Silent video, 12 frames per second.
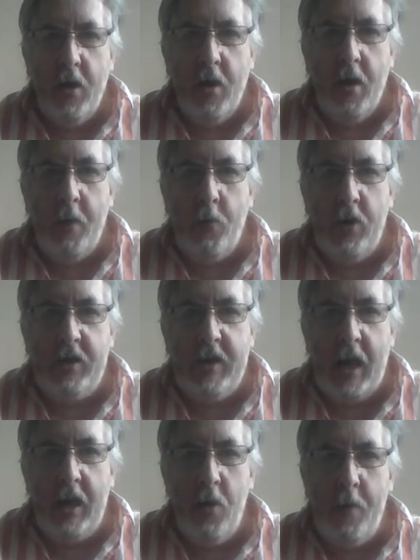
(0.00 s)
I'm going to
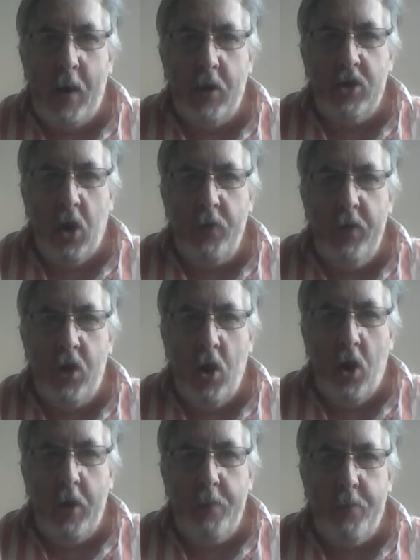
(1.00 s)
tell you about a stock
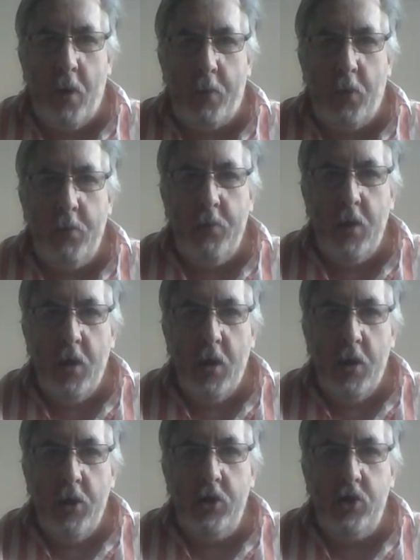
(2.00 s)
recording problem
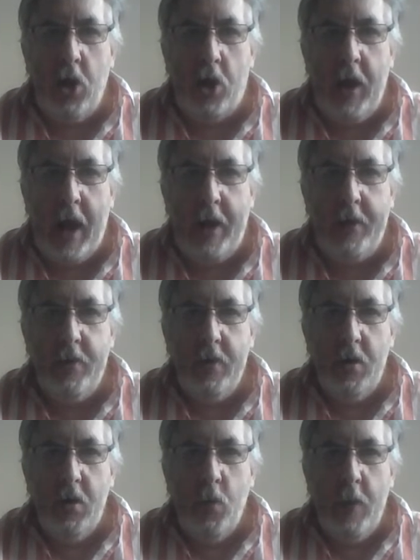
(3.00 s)
that John had
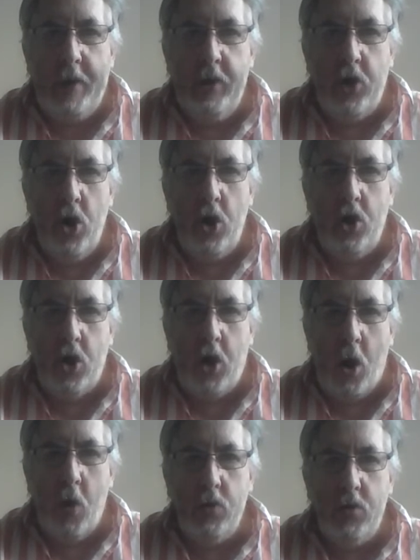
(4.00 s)
when Durka
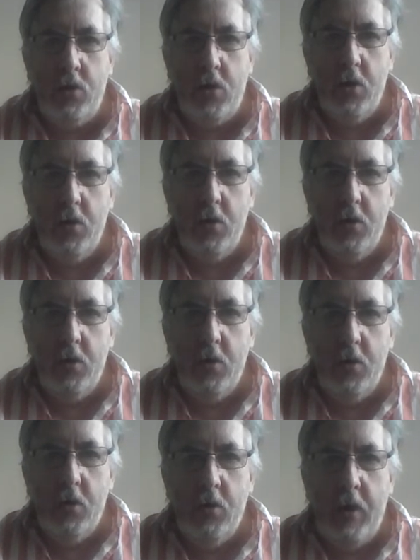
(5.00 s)
closed.
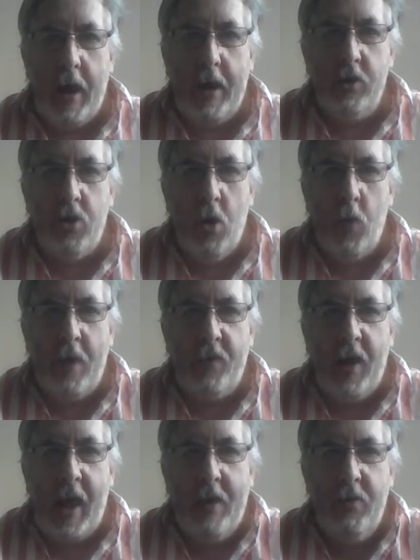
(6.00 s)
Right, so we'll have
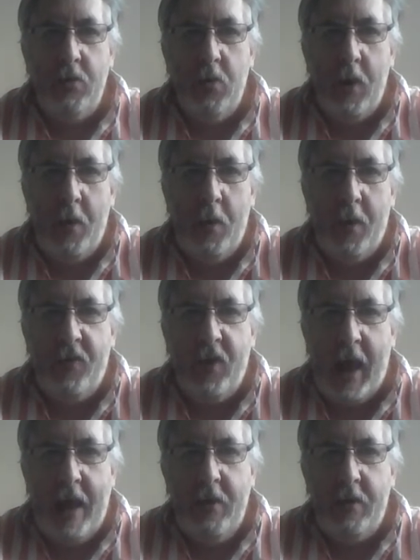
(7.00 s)
a
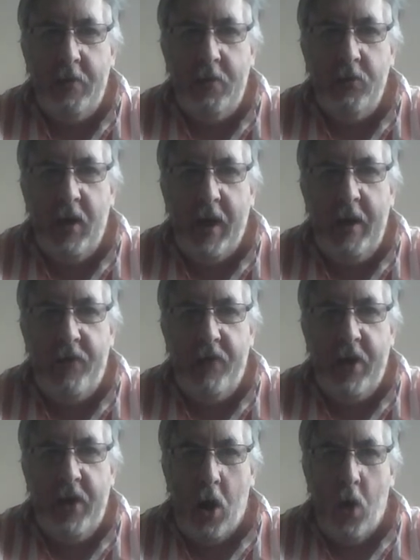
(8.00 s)
light relief
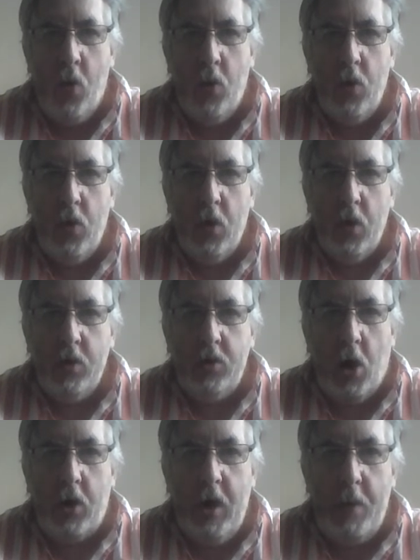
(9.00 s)
video
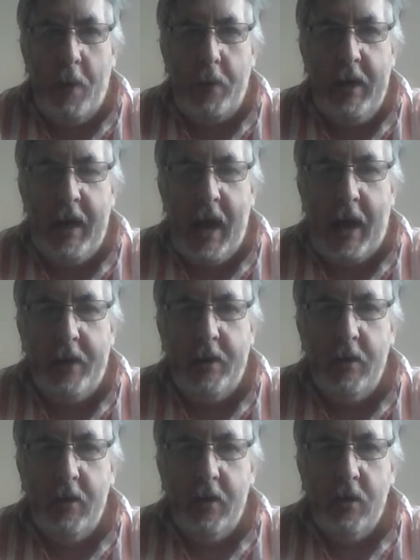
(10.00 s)
talking about your dad,
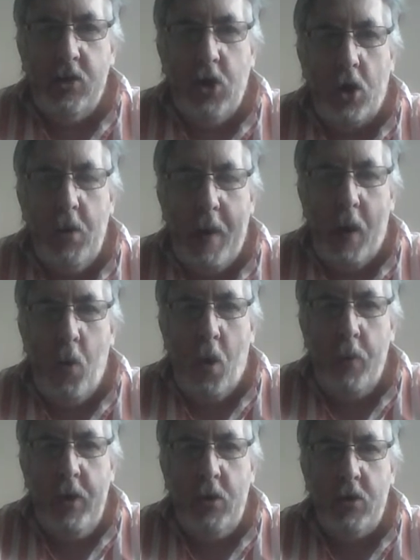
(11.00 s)
talking about what
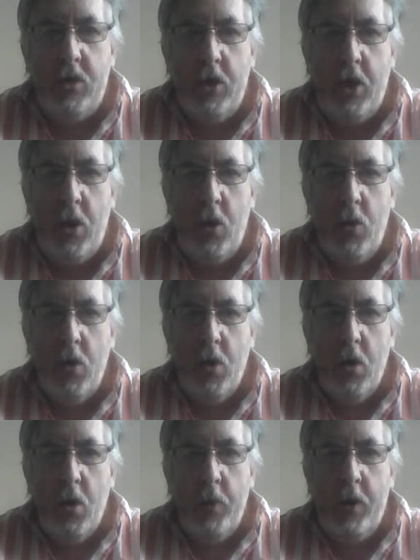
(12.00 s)
we used to do.
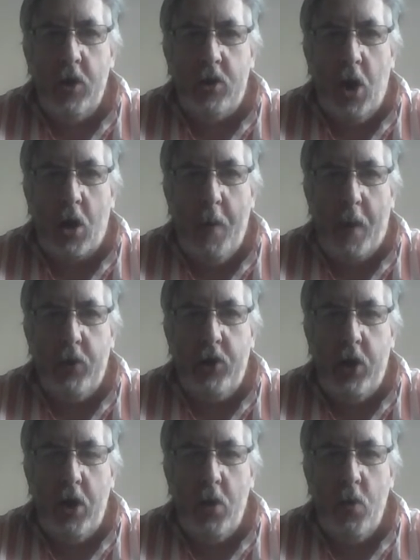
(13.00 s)
We can talk about
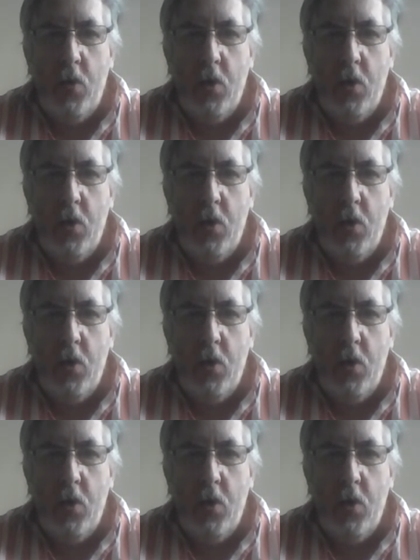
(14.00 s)
Q,